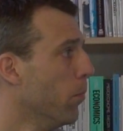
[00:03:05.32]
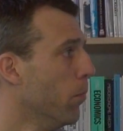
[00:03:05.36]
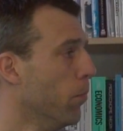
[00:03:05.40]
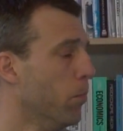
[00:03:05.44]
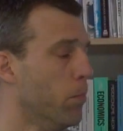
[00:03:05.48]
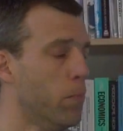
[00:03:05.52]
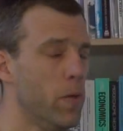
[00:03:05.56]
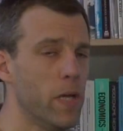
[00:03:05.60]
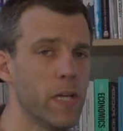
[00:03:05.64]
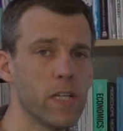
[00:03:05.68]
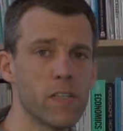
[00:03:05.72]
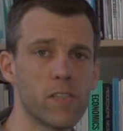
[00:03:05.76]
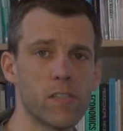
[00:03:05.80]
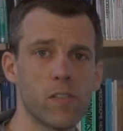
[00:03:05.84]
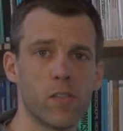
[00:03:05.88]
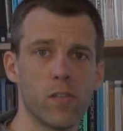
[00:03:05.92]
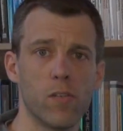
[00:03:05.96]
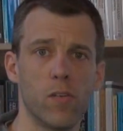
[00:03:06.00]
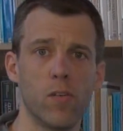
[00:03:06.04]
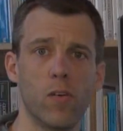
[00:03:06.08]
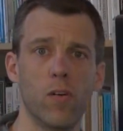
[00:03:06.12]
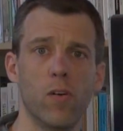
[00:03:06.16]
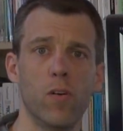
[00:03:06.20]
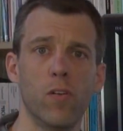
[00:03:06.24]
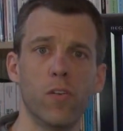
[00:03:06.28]
Based
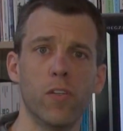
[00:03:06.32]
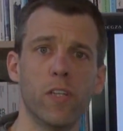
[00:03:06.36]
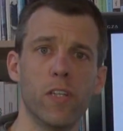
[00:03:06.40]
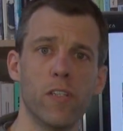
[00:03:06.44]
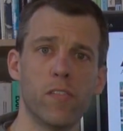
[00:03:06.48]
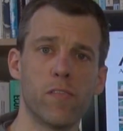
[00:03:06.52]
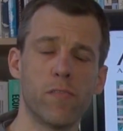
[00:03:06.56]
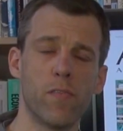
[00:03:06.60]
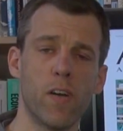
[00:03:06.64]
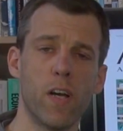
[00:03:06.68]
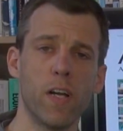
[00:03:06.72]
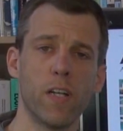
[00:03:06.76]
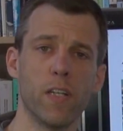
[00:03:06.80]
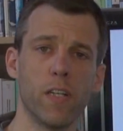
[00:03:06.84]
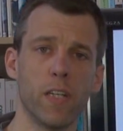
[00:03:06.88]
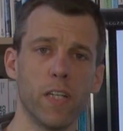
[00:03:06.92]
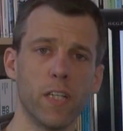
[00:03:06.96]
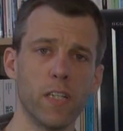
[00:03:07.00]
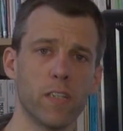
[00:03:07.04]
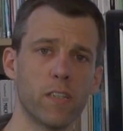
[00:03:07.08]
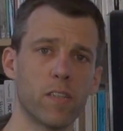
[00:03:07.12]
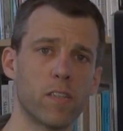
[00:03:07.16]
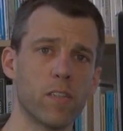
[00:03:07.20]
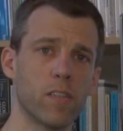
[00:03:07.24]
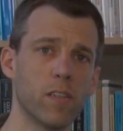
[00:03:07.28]
on these
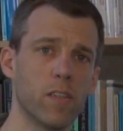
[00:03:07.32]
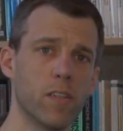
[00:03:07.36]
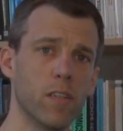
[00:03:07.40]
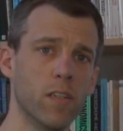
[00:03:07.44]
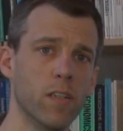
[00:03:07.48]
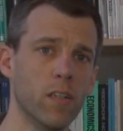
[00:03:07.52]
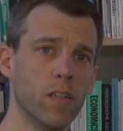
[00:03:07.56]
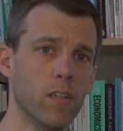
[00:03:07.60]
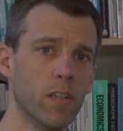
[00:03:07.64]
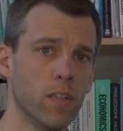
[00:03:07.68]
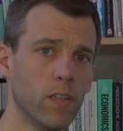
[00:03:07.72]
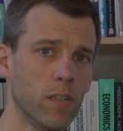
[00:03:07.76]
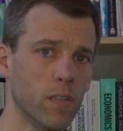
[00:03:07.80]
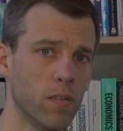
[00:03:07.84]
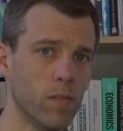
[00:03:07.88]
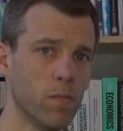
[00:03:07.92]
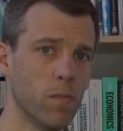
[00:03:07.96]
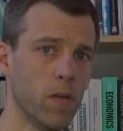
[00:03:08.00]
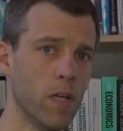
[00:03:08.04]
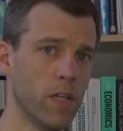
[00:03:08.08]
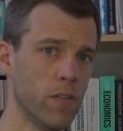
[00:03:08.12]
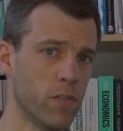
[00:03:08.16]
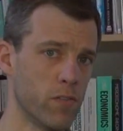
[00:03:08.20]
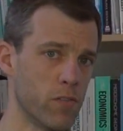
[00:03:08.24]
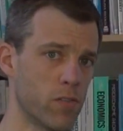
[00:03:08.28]
findings
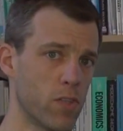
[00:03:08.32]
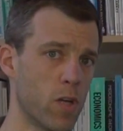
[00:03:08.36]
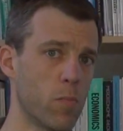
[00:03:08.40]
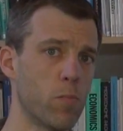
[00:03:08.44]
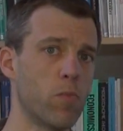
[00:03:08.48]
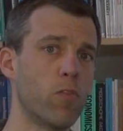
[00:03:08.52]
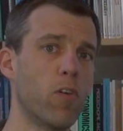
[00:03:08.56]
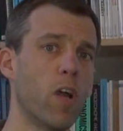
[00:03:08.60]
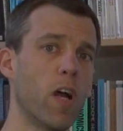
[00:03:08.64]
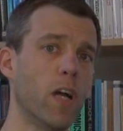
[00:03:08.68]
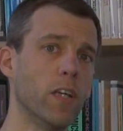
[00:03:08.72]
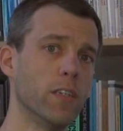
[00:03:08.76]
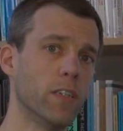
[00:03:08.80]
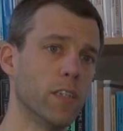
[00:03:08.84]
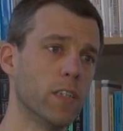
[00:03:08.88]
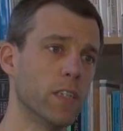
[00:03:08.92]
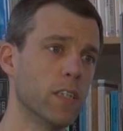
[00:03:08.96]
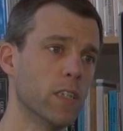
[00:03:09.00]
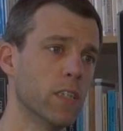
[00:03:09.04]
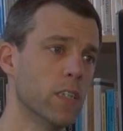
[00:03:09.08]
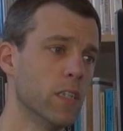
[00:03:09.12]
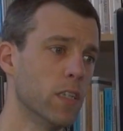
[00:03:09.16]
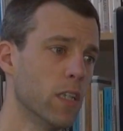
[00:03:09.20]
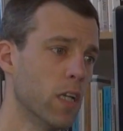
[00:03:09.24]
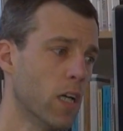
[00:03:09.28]
and
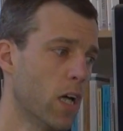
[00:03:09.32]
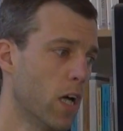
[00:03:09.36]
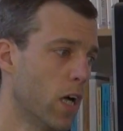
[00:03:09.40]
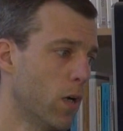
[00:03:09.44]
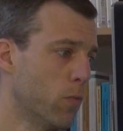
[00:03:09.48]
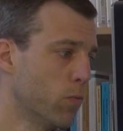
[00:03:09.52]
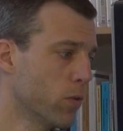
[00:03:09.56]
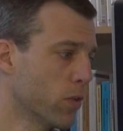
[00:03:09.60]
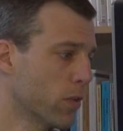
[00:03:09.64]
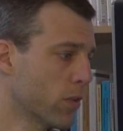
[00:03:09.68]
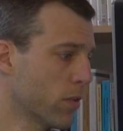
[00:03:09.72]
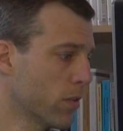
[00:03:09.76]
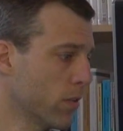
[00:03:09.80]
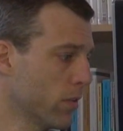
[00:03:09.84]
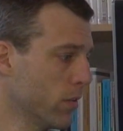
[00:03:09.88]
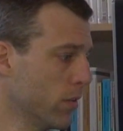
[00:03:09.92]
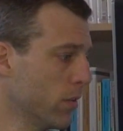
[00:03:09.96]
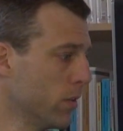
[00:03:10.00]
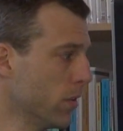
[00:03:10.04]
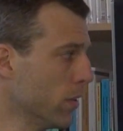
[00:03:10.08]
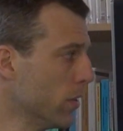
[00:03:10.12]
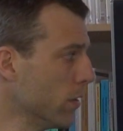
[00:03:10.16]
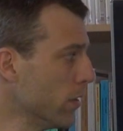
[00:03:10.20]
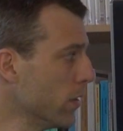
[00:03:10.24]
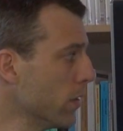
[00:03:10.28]
summarizing, I would
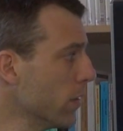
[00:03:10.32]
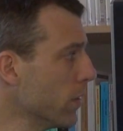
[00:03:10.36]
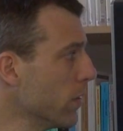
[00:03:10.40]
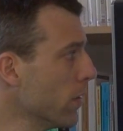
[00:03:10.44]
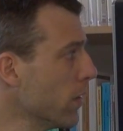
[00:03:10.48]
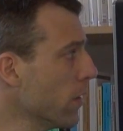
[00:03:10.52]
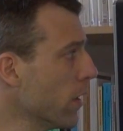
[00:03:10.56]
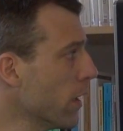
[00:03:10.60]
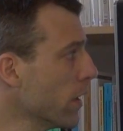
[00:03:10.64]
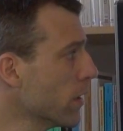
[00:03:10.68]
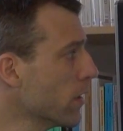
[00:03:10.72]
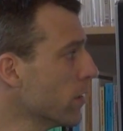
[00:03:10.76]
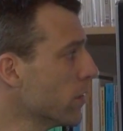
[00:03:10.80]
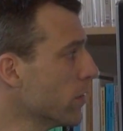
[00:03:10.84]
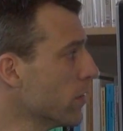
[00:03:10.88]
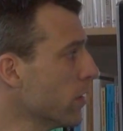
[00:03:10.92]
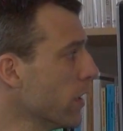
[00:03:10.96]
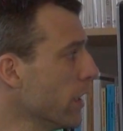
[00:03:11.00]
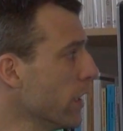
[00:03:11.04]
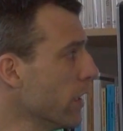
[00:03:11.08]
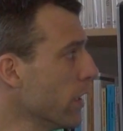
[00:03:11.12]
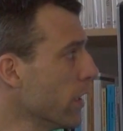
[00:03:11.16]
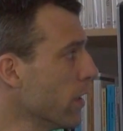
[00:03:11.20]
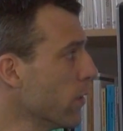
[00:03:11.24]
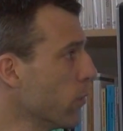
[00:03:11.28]
like to
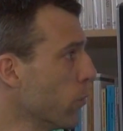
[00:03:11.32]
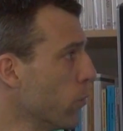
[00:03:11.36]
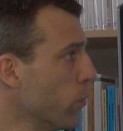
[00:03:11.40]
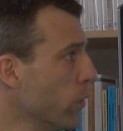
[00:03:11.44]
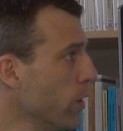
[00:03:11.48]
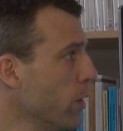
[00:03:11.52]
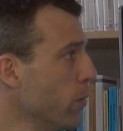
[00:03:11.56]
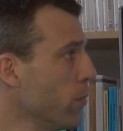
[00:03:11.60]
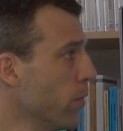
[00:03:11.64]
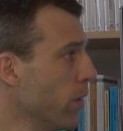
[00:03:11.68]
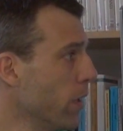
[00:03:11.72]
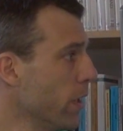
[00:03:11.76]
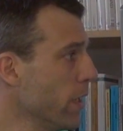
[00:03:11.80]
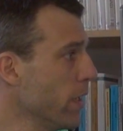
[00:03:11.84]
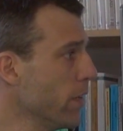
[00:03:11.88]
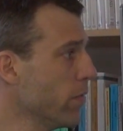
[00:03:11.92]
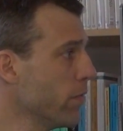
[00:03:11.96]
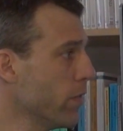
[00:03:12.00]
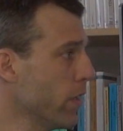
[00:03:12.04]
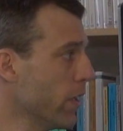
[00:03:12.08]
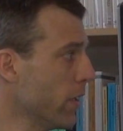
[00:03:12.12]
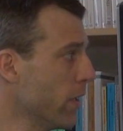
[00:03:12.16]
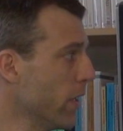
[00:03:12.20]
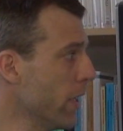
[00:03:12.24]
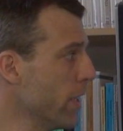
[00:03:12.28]
say that we
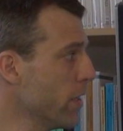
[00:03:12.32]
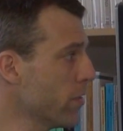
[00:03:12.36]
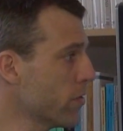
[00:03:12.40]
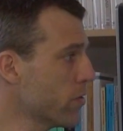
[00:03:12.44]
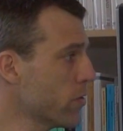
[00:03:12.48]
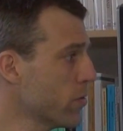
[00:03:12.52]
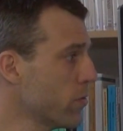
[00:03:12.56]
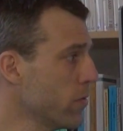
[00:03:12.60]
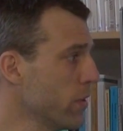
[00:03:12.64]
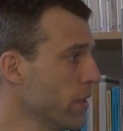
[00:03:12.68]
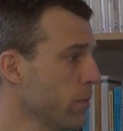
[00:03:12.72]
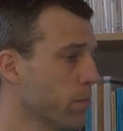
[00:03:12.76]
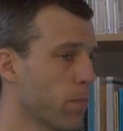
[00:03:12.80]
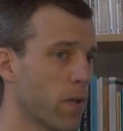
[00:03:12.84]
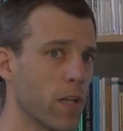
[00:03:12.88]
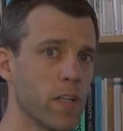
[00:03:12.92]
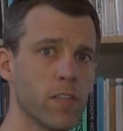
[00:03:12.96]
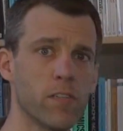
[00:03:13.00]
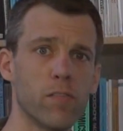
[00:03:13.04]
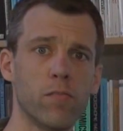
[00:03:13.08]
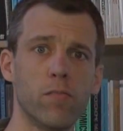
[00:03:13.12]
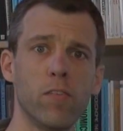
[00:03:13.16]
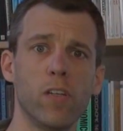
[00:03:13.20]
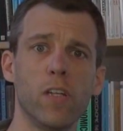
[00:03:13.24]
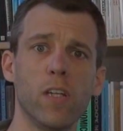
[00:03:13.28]
believe that history
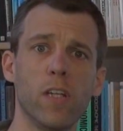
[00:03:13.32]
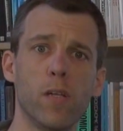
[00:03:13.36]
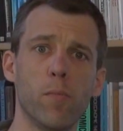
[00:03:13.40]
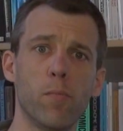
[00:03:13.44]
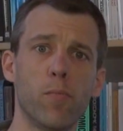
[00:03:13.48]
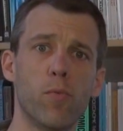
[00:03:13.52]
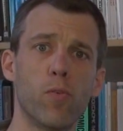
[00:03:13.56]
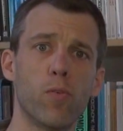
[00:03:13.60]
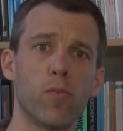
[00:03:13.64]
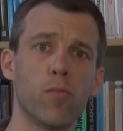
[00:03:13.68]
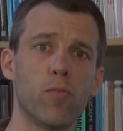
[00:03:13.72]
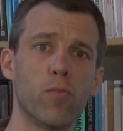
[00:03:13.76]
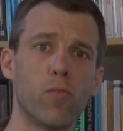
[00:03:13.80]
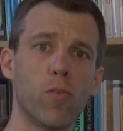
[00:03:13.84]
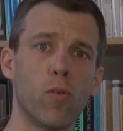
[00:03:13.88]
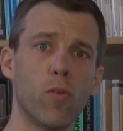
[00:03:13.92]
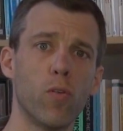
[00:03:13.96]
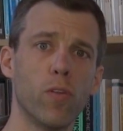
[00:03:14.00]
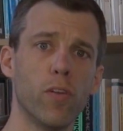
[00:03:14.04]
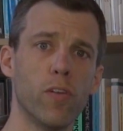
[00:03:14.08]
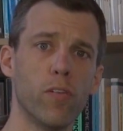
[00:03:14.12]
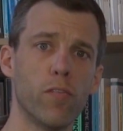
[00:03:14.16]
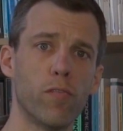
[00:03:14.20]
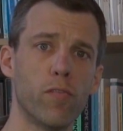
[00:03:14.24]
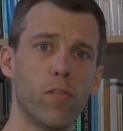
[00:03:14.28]
plays a really important
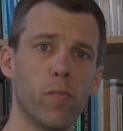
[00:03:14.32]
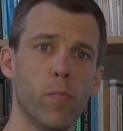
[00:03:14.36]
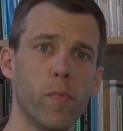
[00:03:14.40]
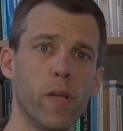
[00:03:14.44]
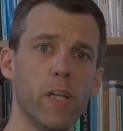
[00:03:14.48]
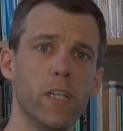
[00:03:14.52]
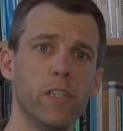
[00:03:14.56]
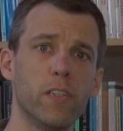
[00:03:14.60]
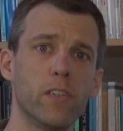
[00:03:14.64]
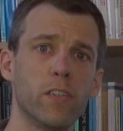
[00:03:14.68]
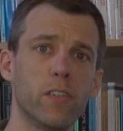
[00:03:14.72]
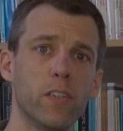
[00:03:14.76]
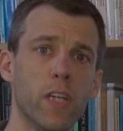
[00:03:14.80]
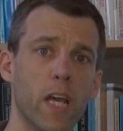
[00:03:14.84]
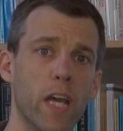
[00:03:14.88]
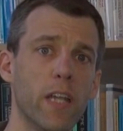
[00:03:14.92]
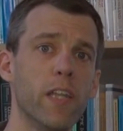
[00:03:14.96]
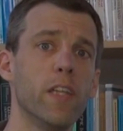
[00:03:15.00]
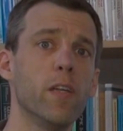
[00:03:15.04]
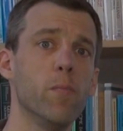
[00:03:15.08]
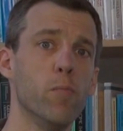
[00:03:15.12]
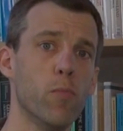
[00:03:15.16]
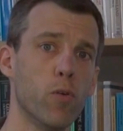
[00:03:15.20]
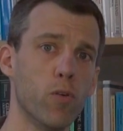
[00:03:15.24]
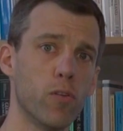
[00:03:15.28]
role in the formation
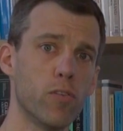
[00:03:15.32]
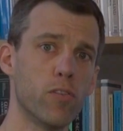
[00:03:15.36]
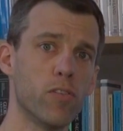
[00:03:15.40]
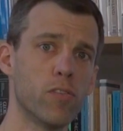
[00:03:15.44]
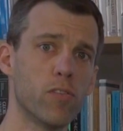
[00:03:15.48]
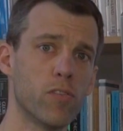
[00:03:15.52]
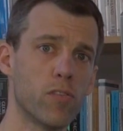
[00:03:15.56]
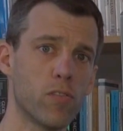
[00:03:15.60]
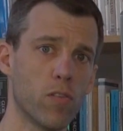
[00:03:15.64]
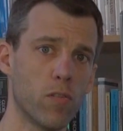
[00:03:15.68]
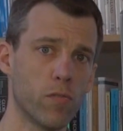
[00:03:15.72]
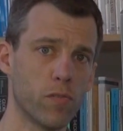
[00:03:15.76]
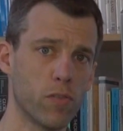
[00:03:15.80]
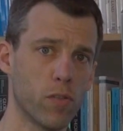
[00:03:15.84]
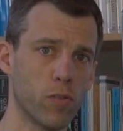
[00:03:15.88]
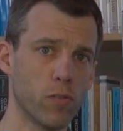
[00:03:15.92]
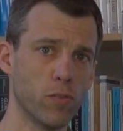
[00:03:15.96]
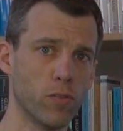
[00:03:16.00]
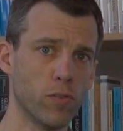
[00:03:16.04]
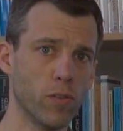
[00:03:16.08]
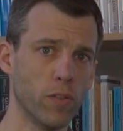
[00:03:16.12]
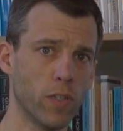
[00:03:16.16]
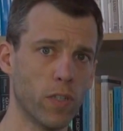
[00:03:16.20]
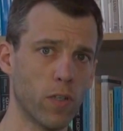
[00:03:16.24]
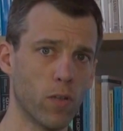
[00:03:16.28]
and emergence of
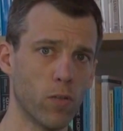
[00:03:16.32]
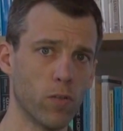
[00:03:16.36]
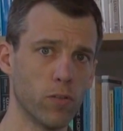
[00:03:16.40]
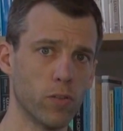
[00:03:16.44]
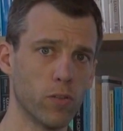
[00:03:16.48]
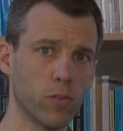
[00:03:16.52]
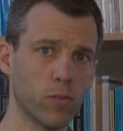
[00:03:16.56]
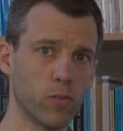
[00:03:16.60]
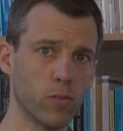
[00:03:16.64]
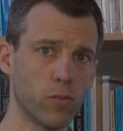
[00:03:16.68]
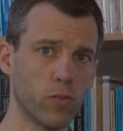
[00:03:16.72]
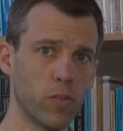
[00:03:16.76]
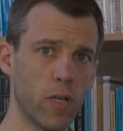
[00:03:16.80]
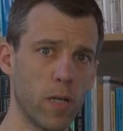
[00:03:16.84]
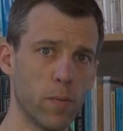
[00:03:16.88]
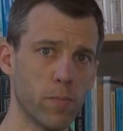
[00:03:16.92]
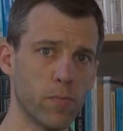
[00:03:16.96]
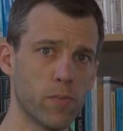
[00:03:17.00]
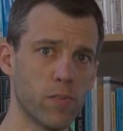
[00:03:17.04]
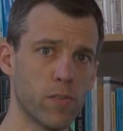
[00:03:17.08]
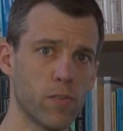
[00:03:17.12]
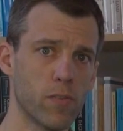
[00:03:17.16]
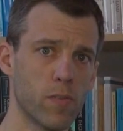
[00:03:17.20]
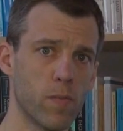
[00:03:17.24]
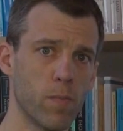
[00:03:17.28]
social ecological
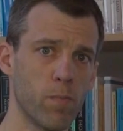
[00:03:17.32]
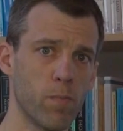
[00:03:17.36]
traps.